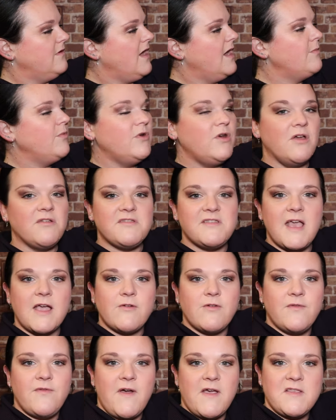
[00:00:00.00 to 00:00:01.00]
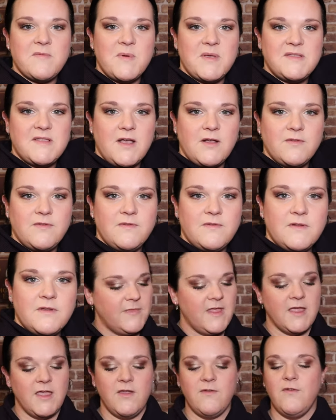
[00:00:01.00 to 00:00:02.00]
I will not sacrifice myself.
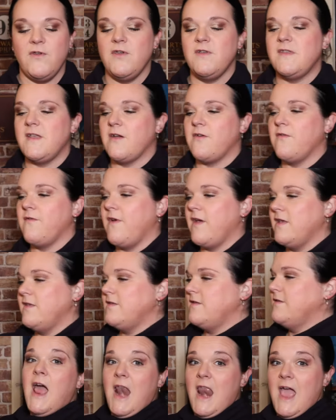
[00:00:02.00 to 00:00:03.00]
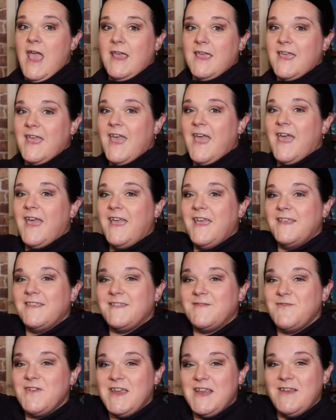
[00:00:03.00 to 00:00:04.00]
Thank you for your sacrifice. I like it.
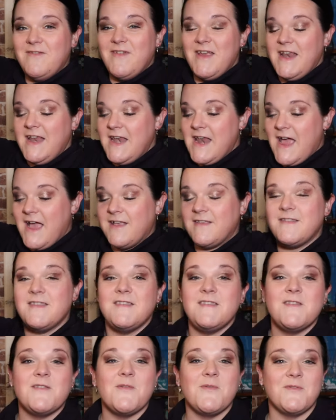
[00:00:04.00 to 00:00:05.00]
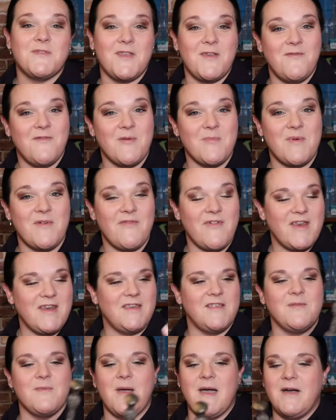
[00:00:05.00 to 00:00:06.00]
It's really, really nice. This is also from my friend
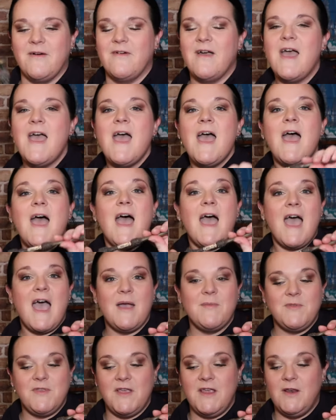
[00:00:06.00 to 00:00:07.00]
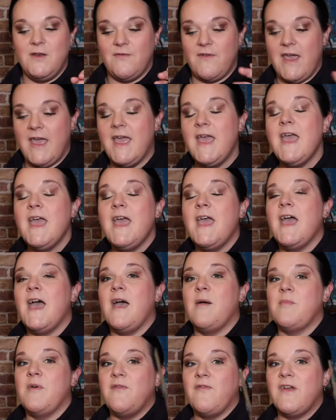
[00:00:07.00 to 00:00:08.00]
as well. Absolutely love it.
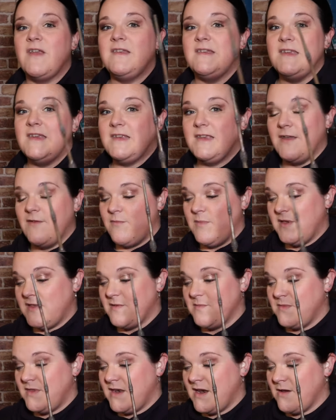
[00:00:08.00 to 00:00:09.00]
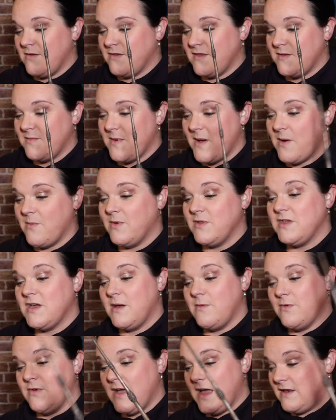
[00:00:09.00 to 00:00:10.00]
And my friend did give me something else as well, which
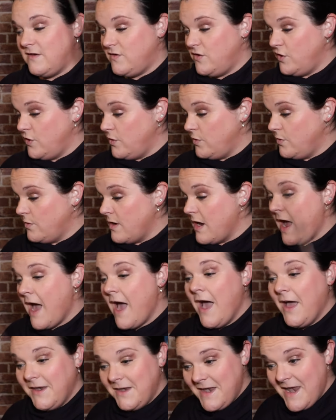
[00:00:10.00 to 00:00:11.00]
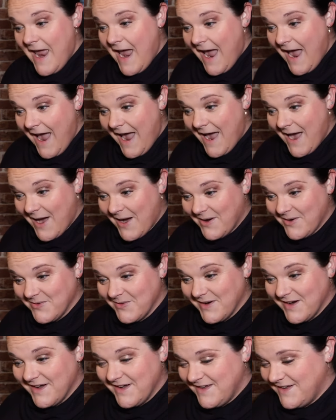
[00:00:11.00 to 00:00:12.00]
I will get to uh, now.